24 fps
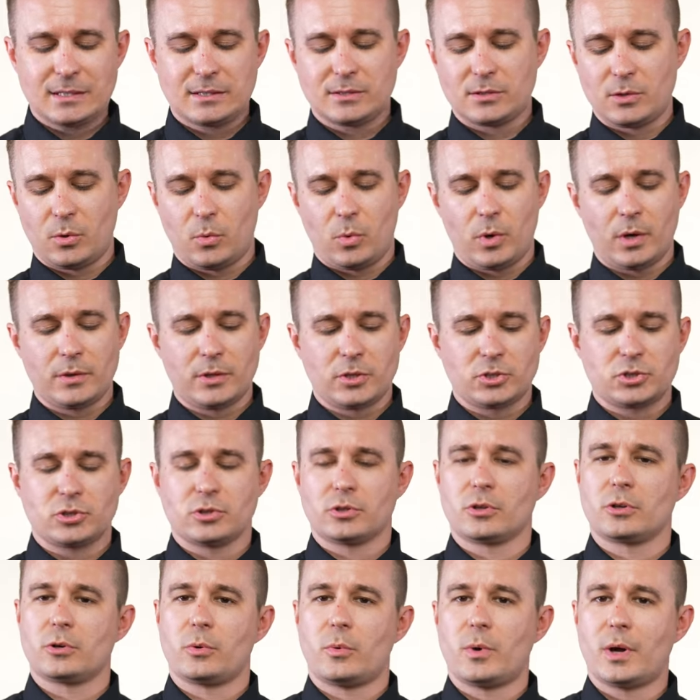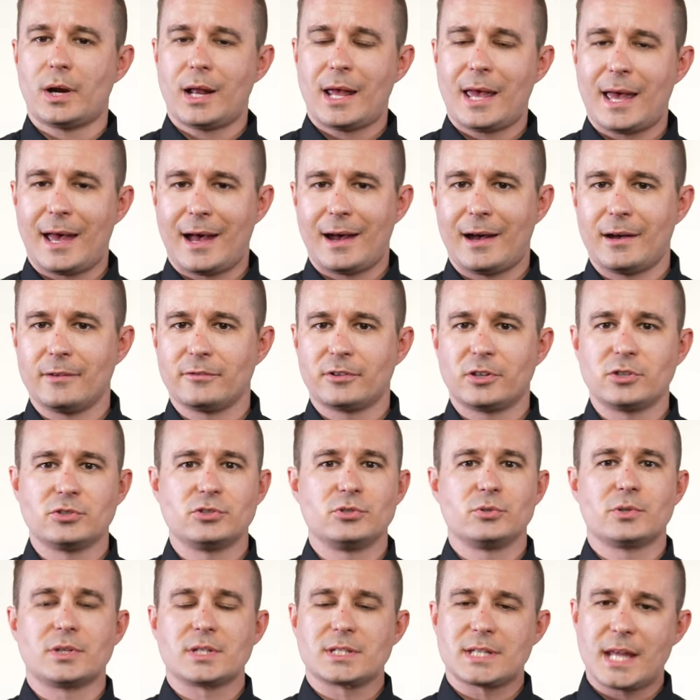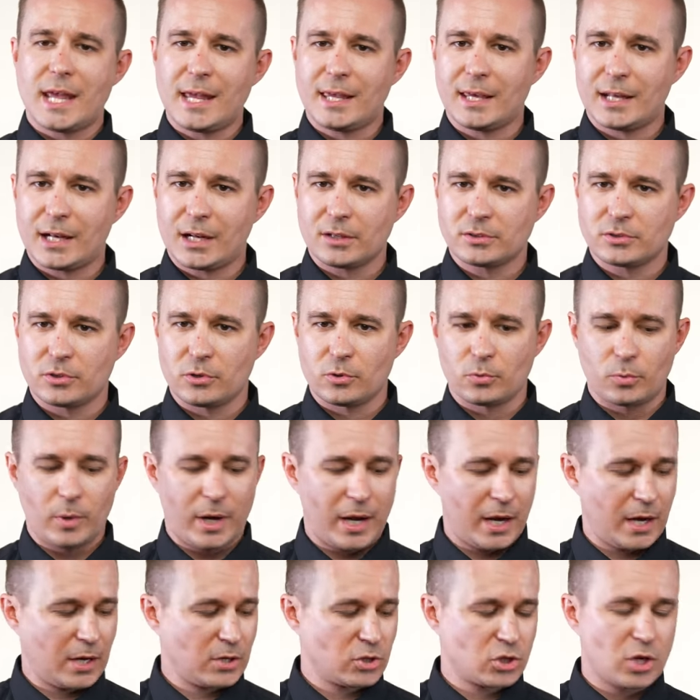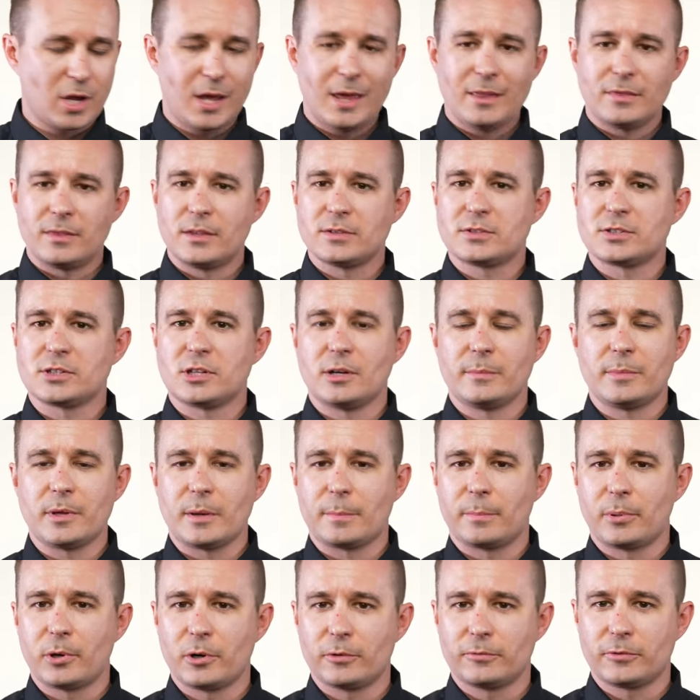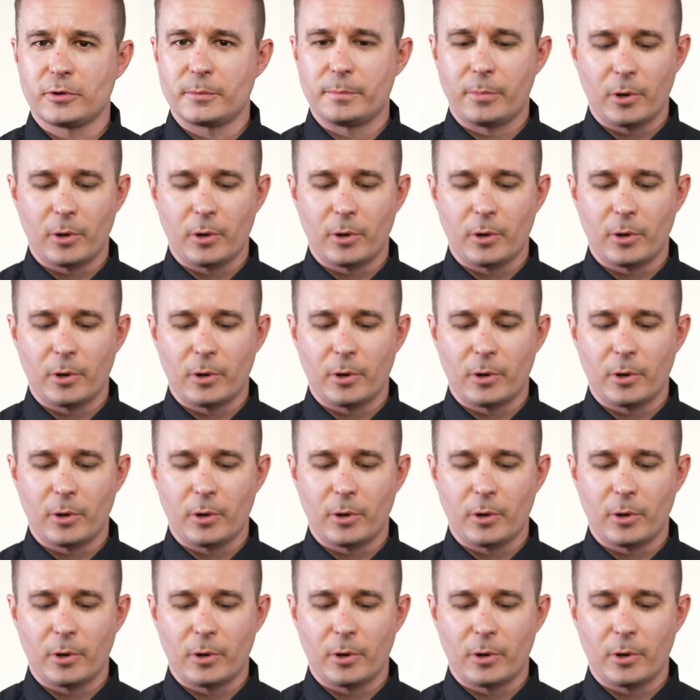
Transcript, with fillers: is the one that you're gonna wanna have because you can take it out to the range. This is gonna be a perfect